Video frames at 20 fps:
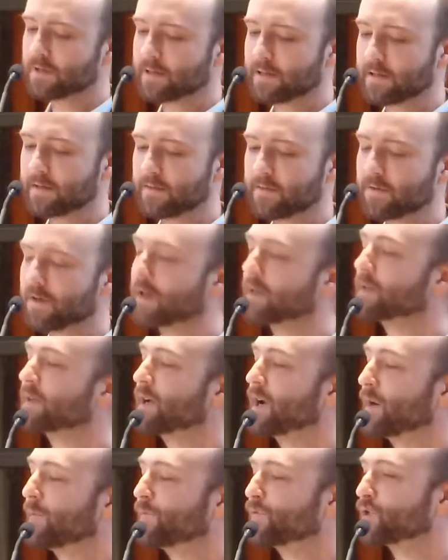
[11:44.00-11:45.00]
is
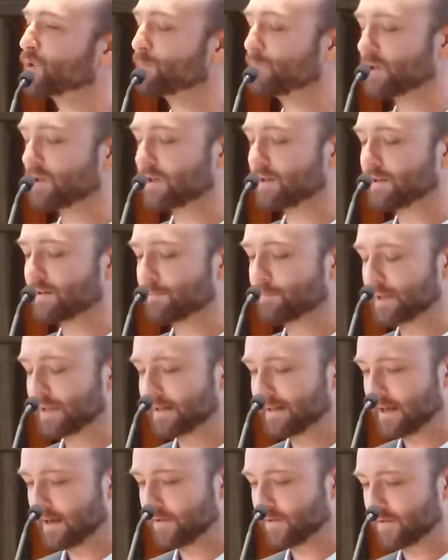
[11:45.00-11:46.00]
uncomfortable
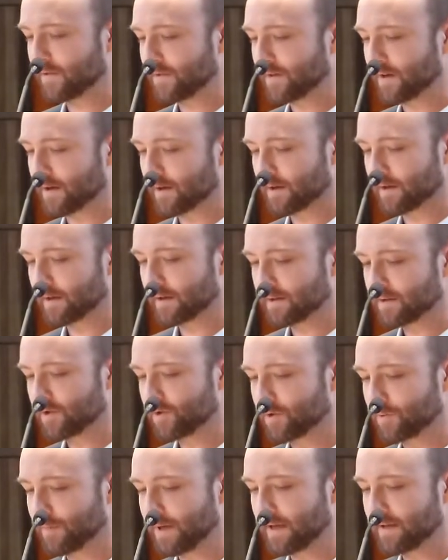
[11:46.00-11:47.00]
but necessary
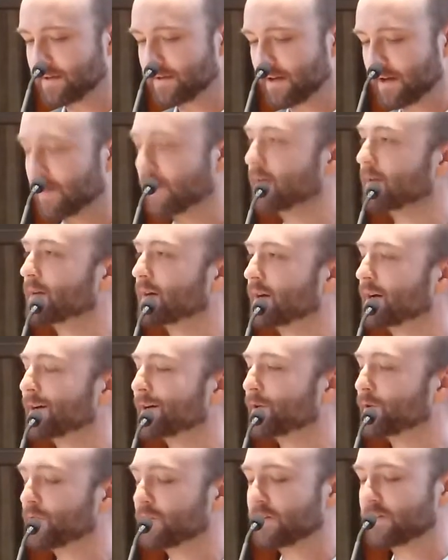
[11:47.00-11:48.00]
to maintain a
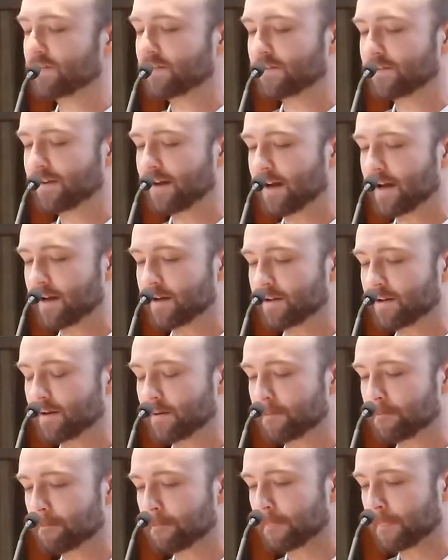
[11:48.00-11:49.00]
healthy
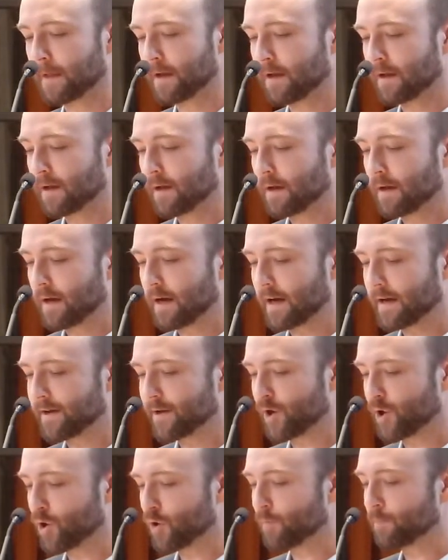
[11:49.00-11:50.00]
society. I
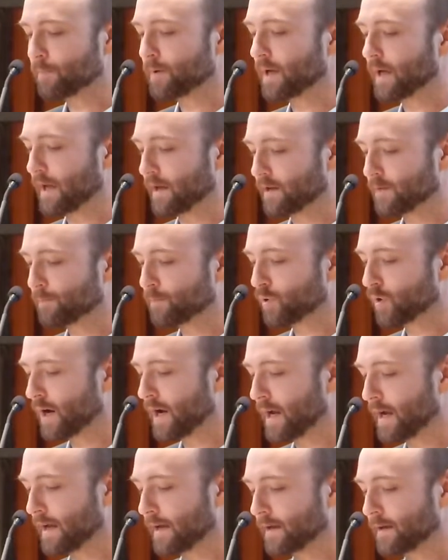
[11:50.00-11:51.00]
hope and
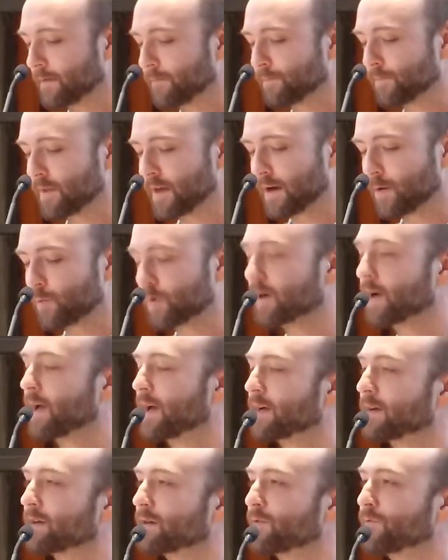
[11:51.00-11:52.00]
pray that we're
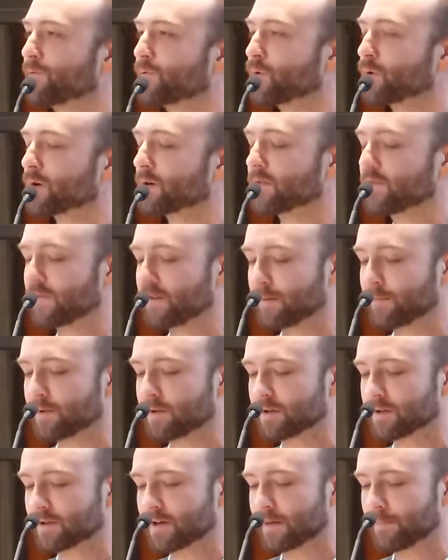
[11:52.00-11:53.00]
headed for a
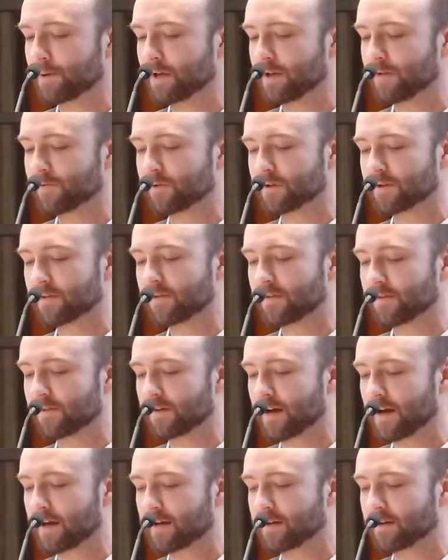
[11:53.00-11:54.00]
similar upheaval in
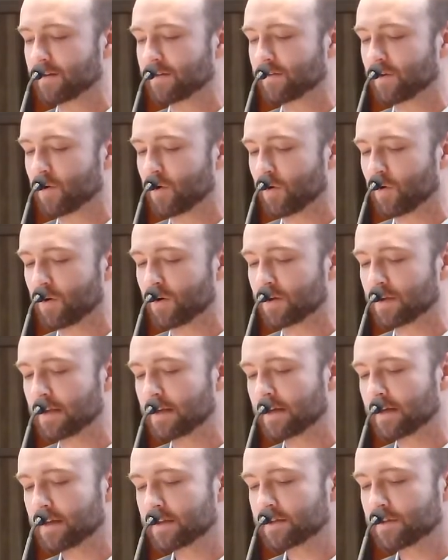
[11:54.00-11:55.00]
society as a whole
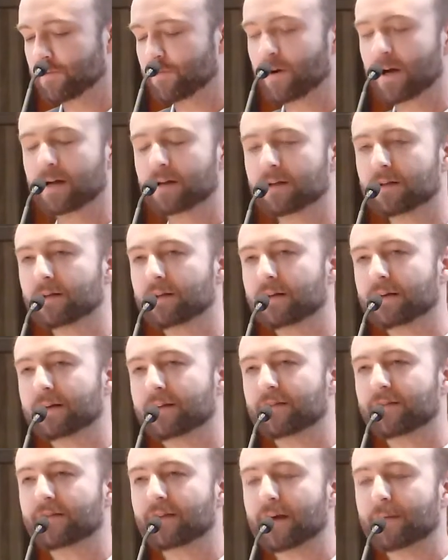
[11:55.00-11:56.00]
to finally
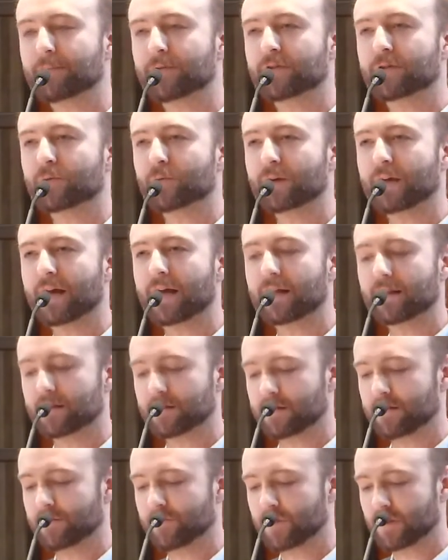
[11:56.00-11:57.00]
accept the
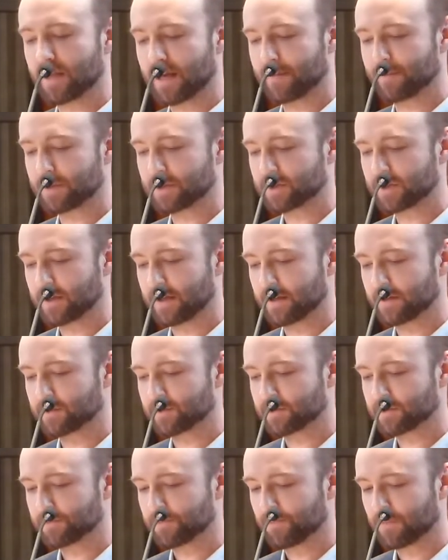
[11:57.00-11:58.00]
reality of climate
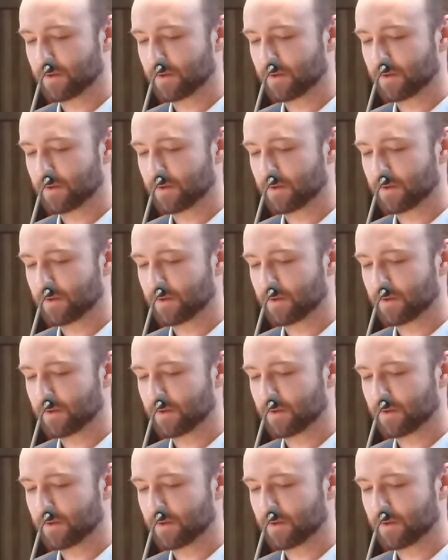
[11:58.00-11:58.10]
change.